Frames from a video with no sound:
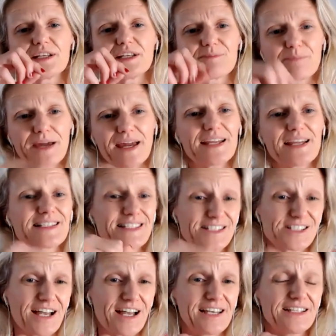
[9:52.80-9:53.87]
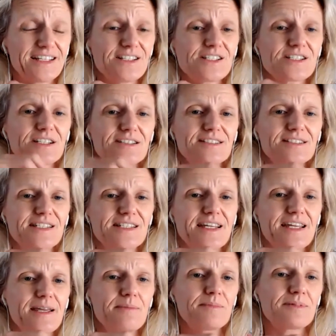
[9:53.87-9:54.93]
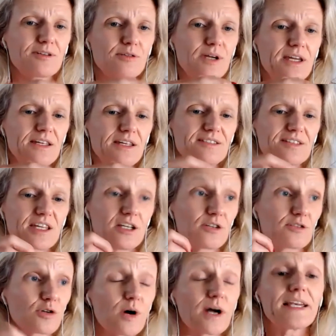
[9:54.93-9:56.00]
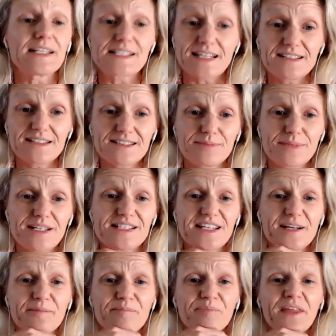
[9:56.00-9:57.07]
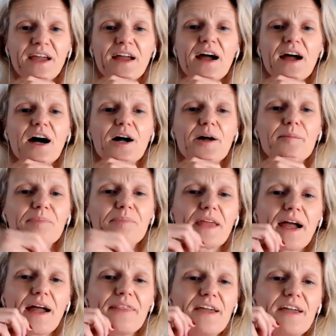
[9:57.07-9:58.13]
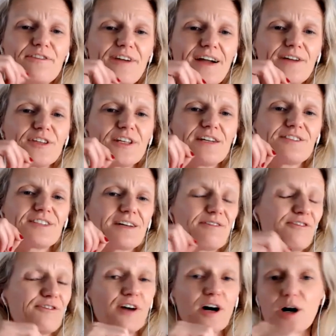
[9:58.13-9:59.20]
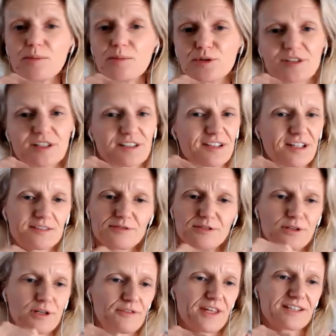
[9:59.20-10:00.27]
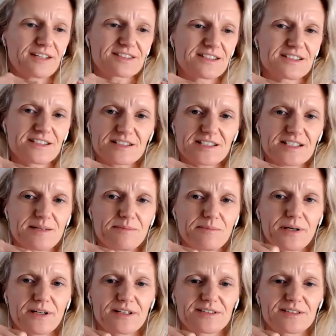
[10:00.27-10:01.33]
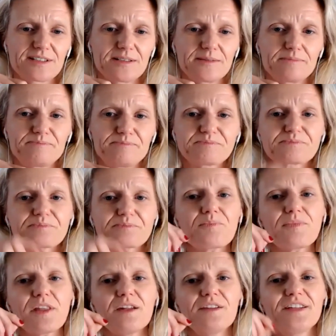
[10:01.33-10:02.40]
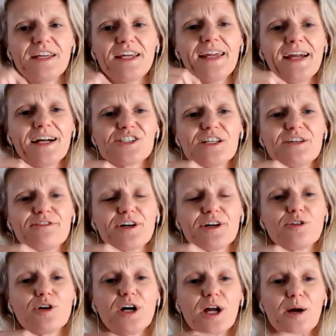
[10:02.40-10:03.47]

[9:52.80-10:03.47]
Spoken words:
debate and challenge as a team. So it's quite an intense meeting, and they found that it's far more successful if that's conducted in person. So he actually felt